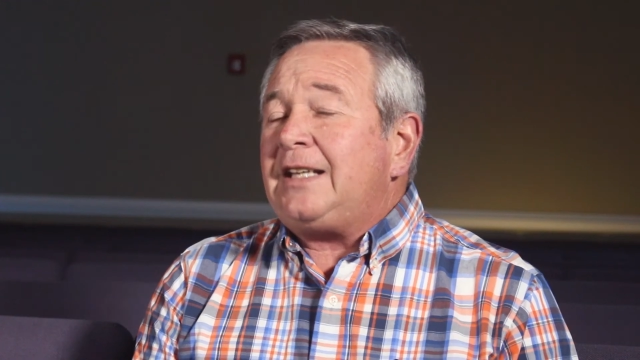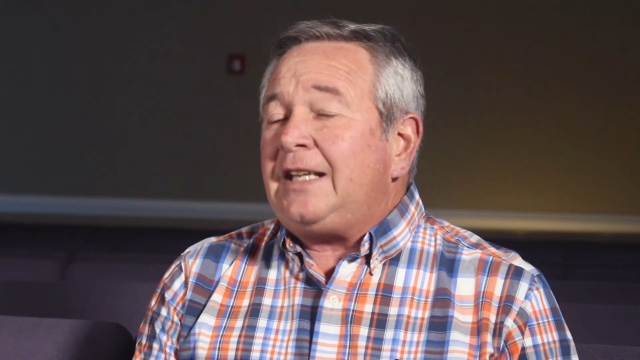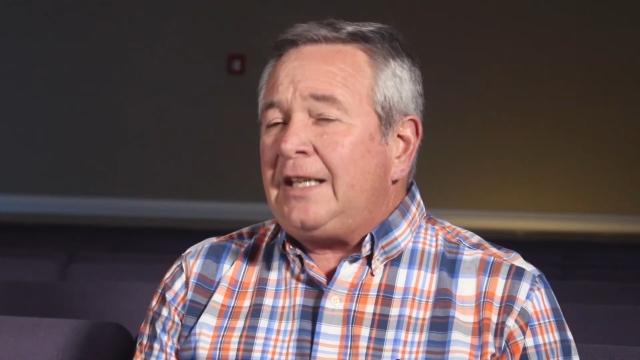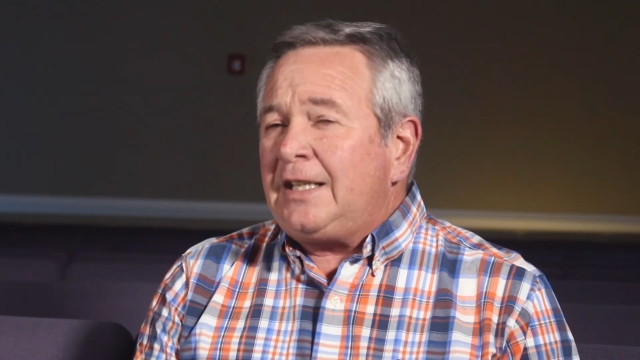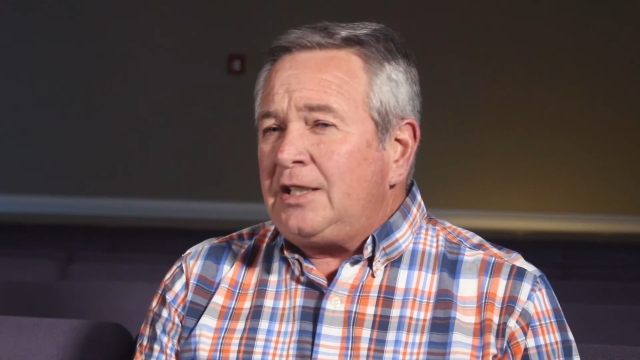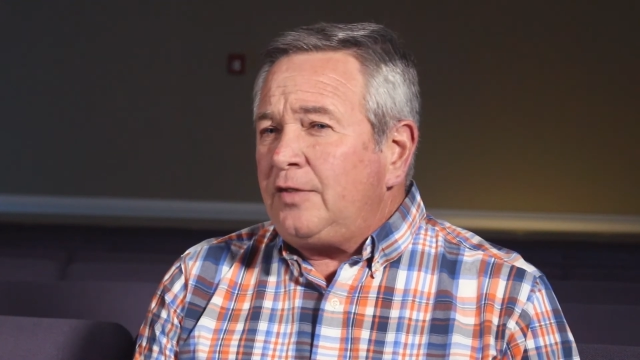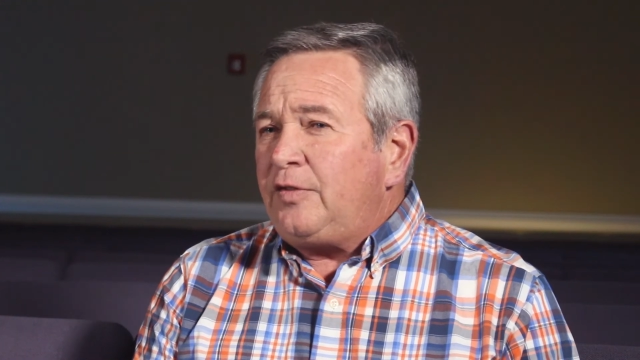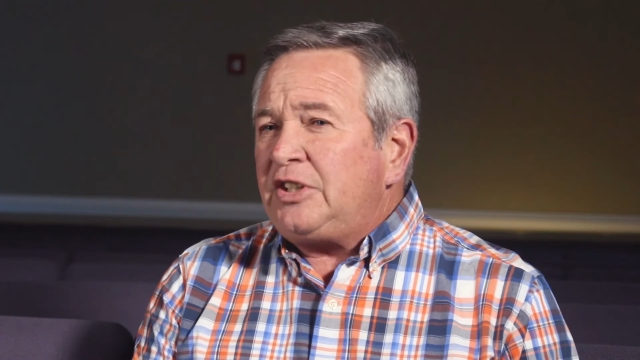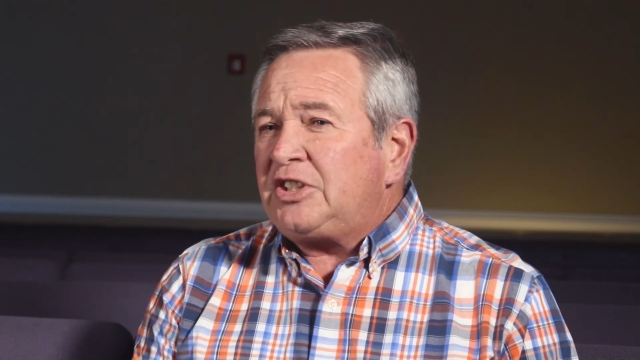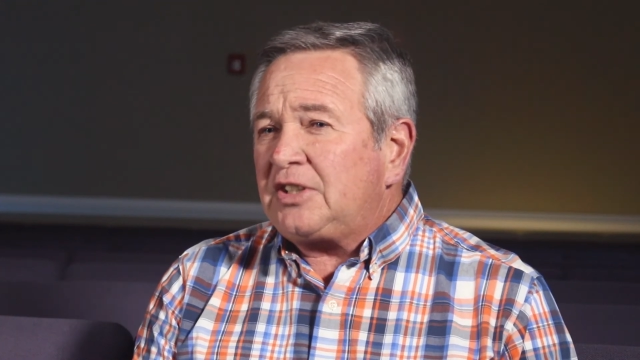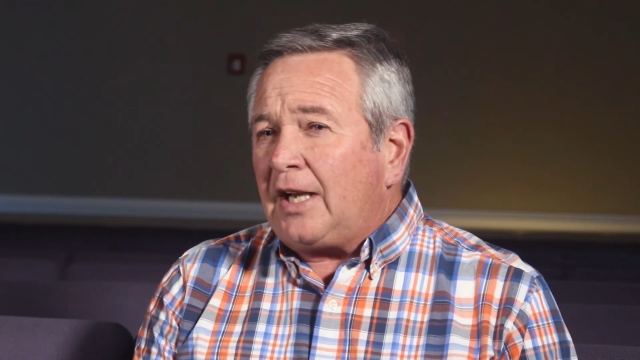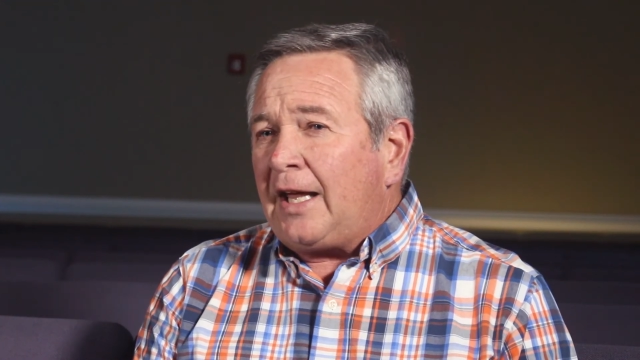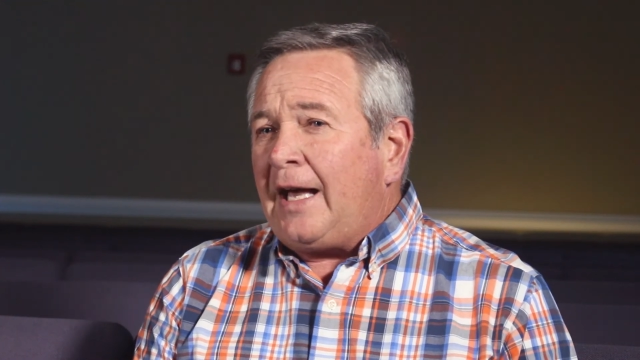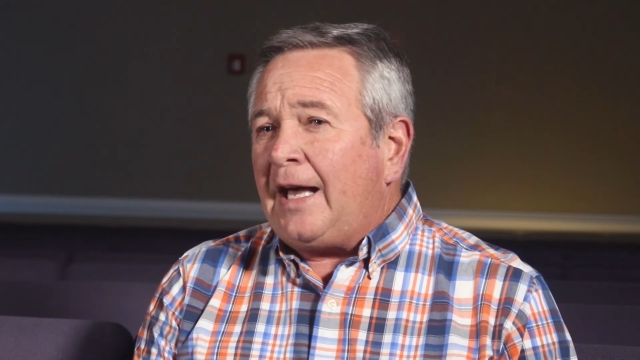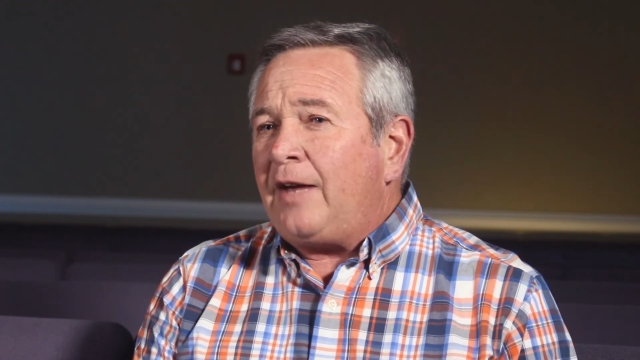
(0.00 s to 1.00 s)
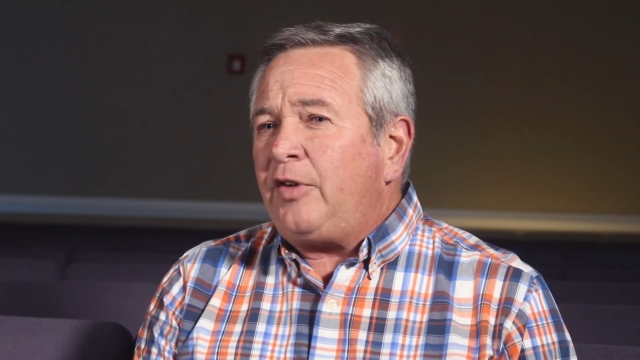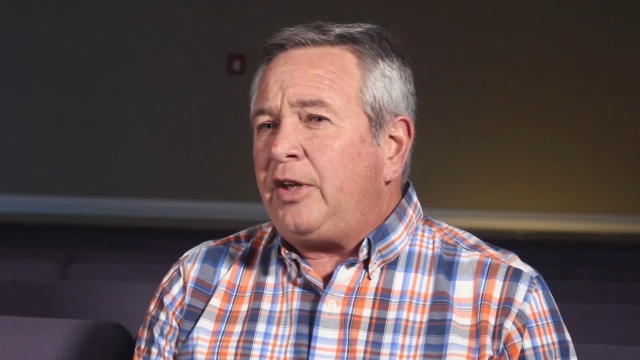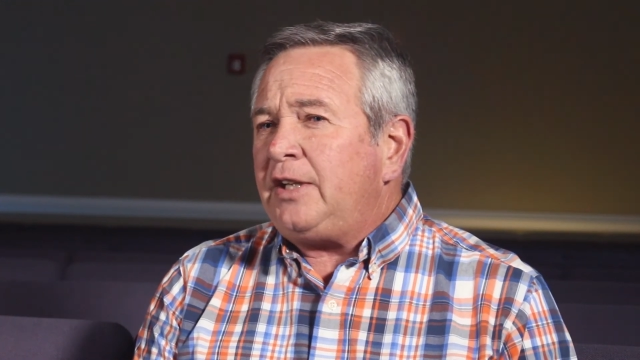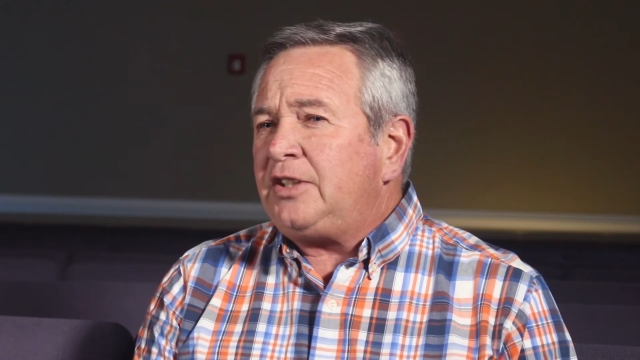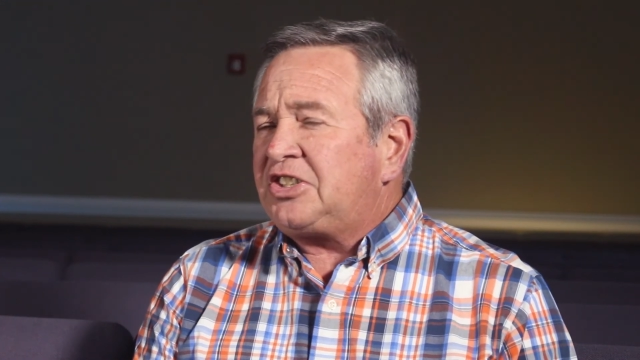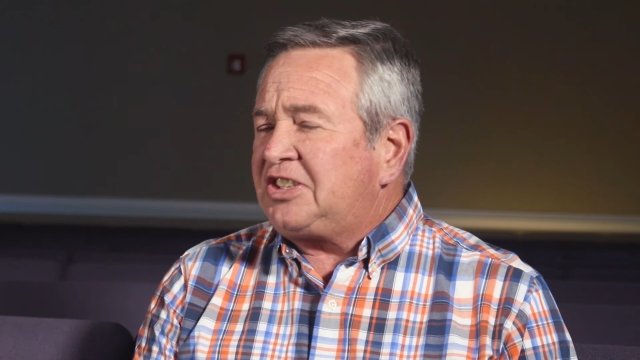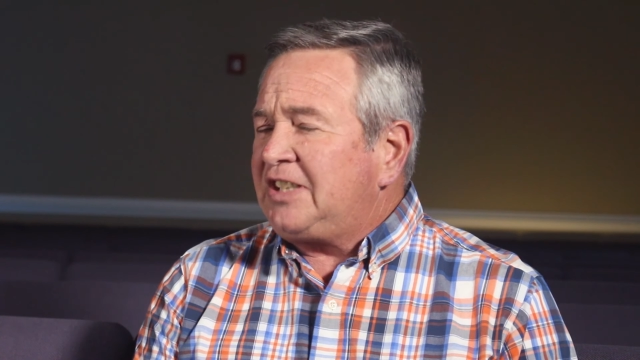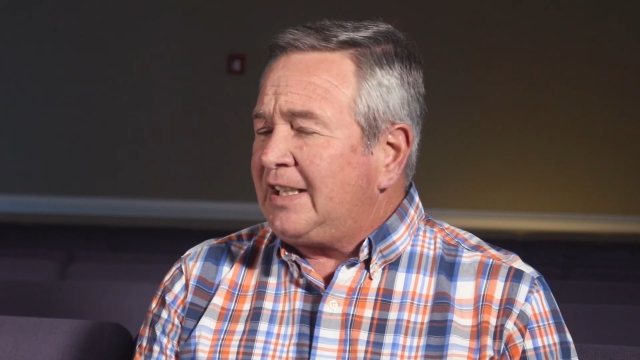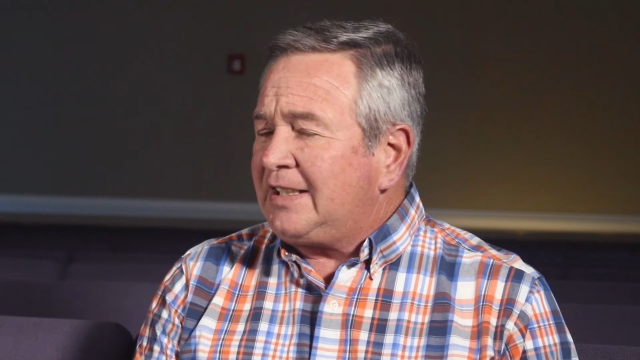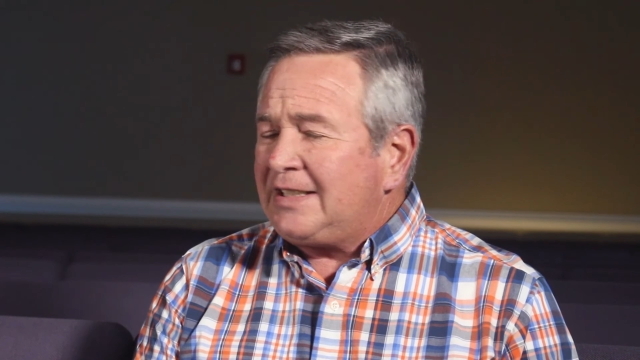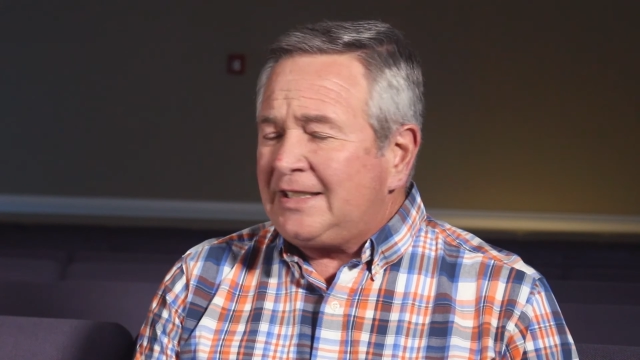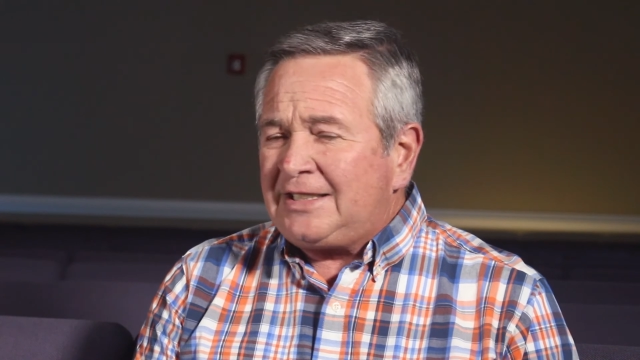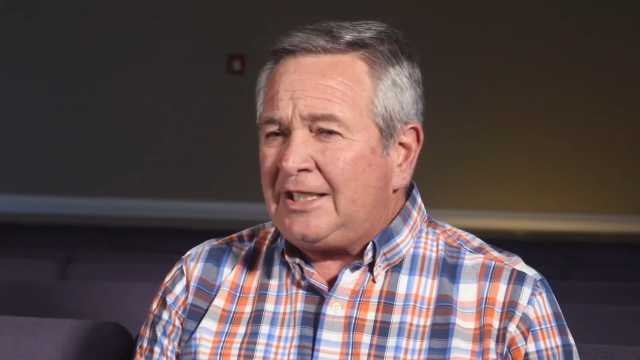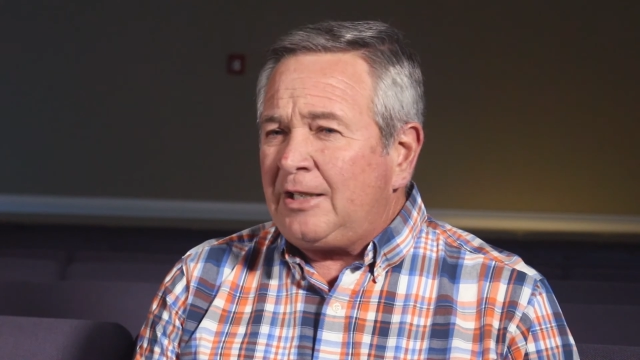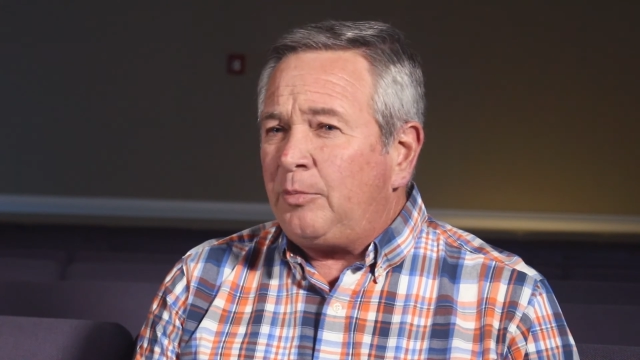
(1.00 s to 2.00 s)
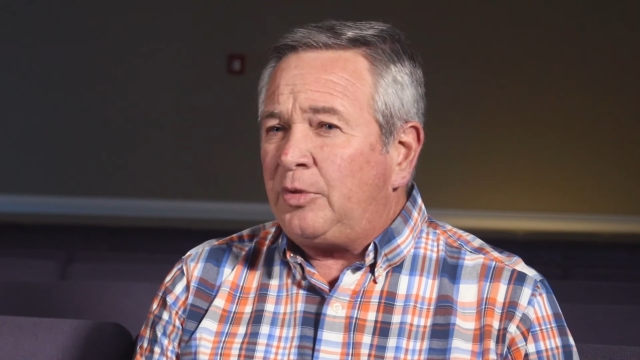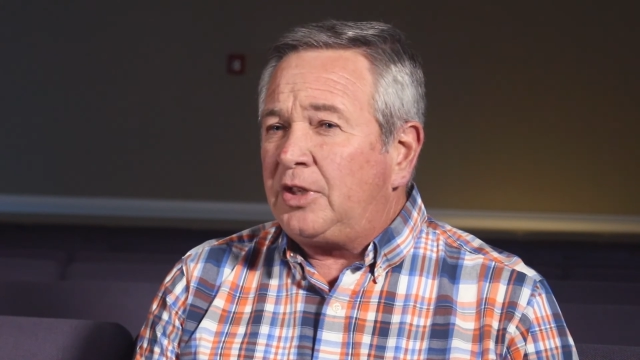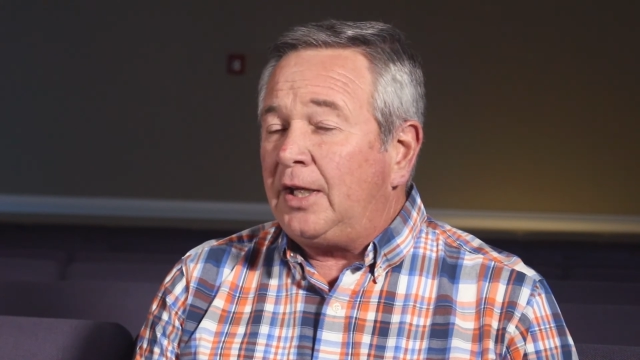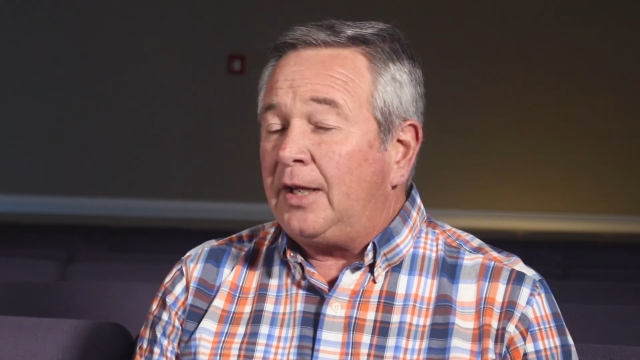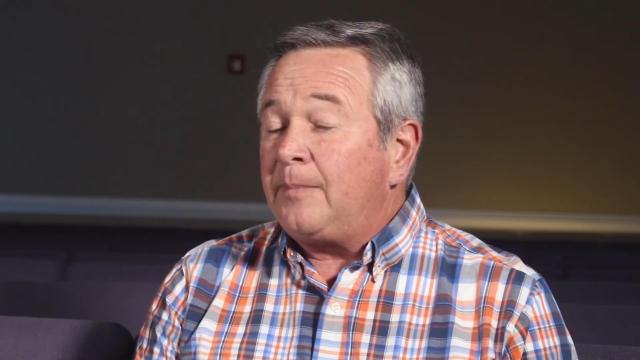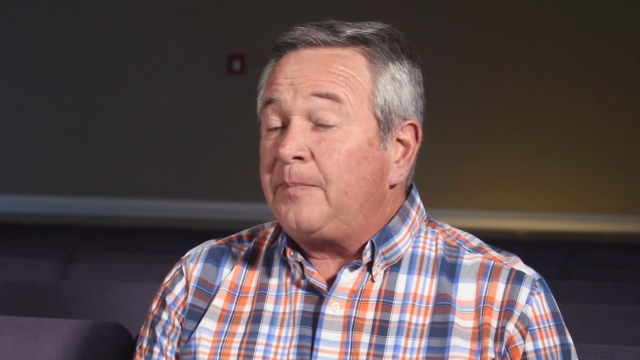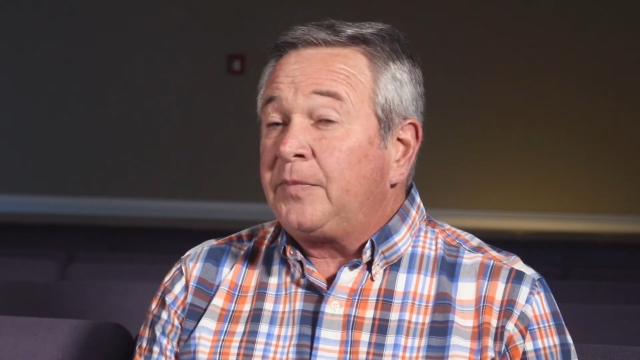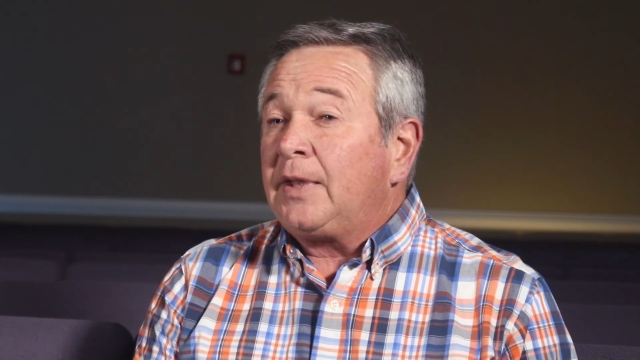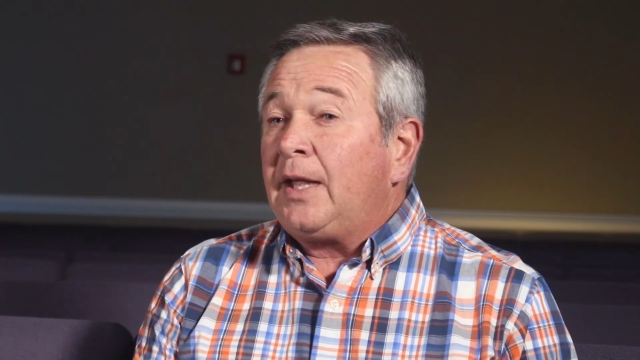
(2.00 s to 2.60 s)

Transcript: the end of his life, he said to Timothy,